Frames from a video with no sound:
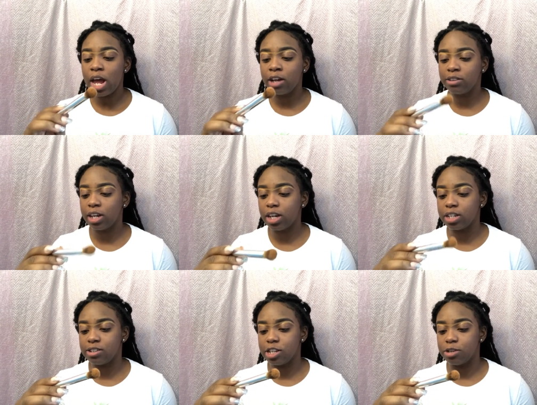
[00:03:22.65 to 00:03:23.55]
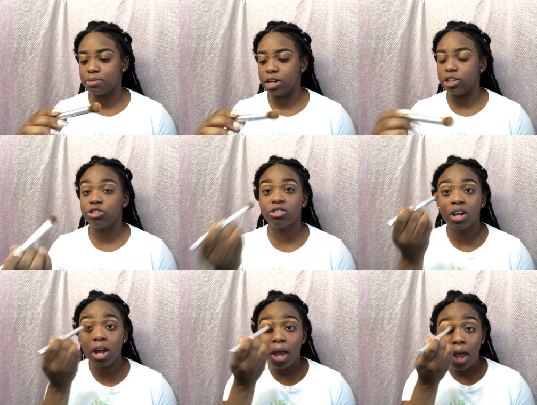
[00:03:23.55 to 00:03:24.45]
I'll take a concealer brush
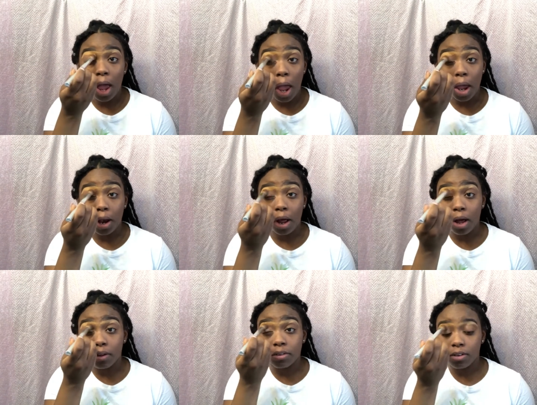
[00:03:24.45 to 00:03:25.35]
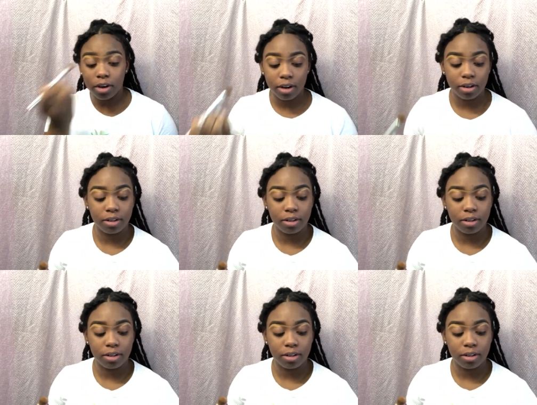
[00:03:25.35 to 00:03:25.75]
and I'll start,